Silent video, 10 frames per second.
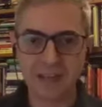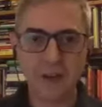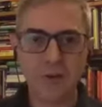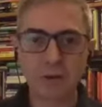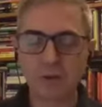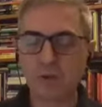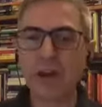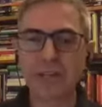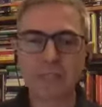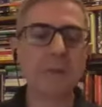what we
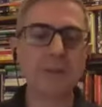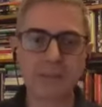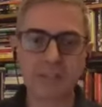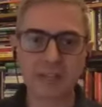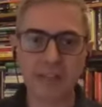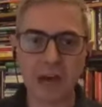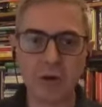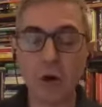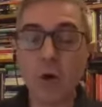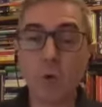are experiencing
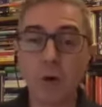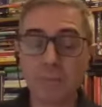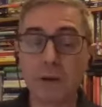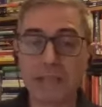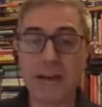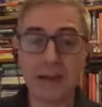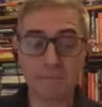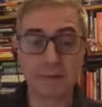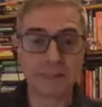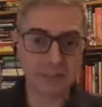now, or what might
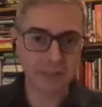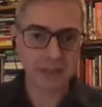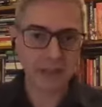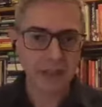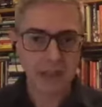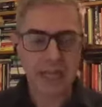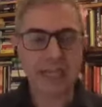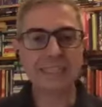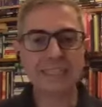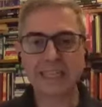happen
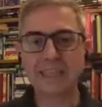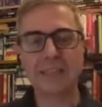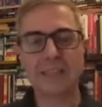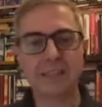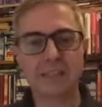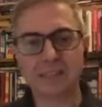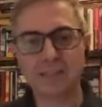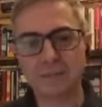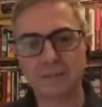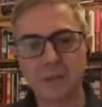in 10 years.
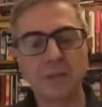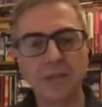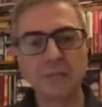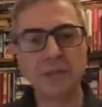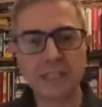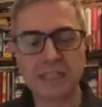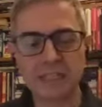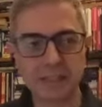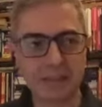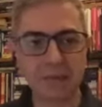What I mean is
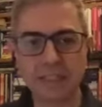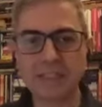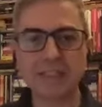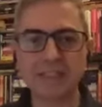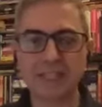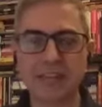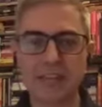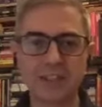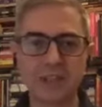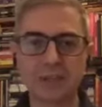that, I mean, this is a
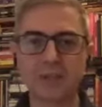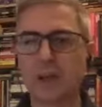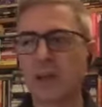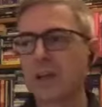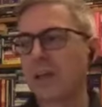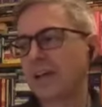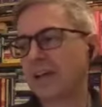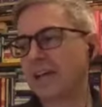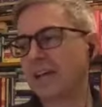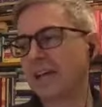kind of
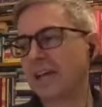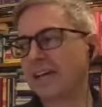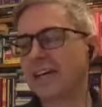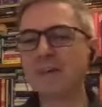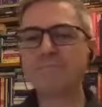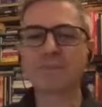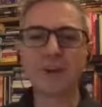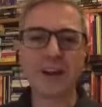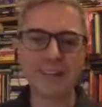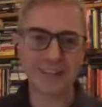
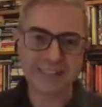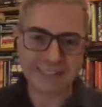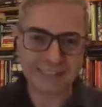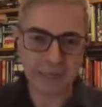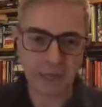librarian,